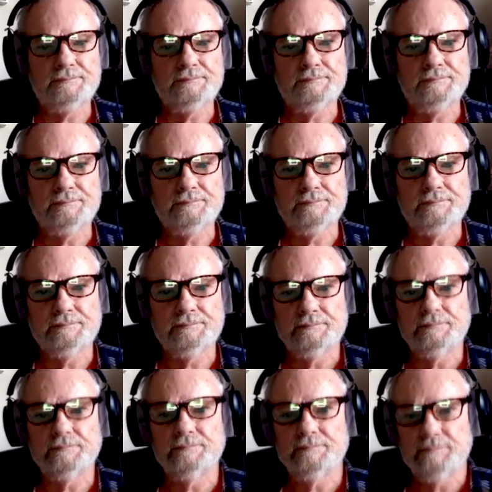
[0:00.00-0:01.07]
their song,
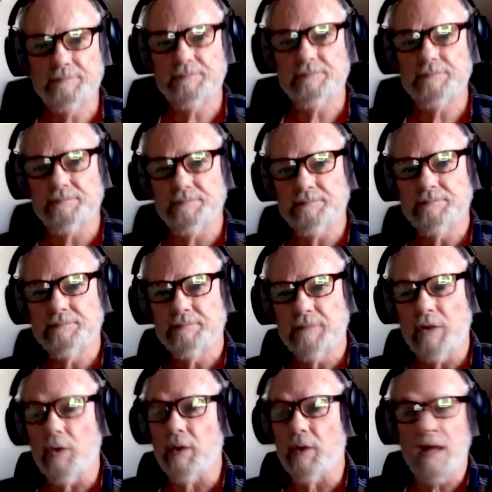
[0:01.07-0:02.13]
you know. Mm-hmm.
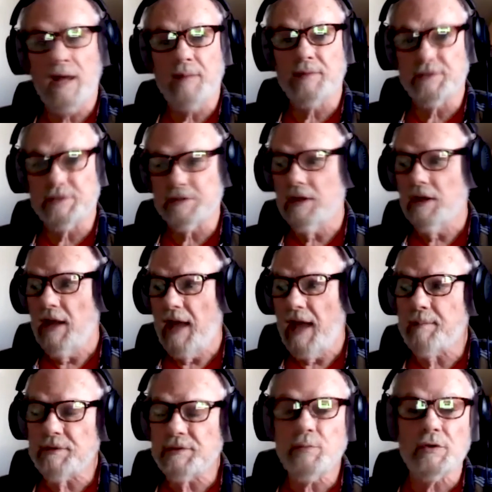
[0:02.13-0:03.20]
Oh, it happens
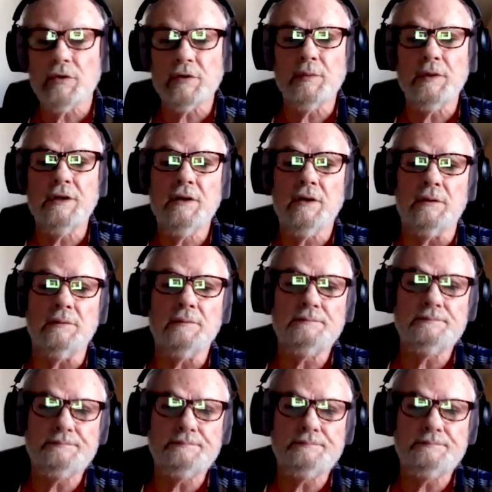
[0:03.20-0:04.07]
happens more than we know.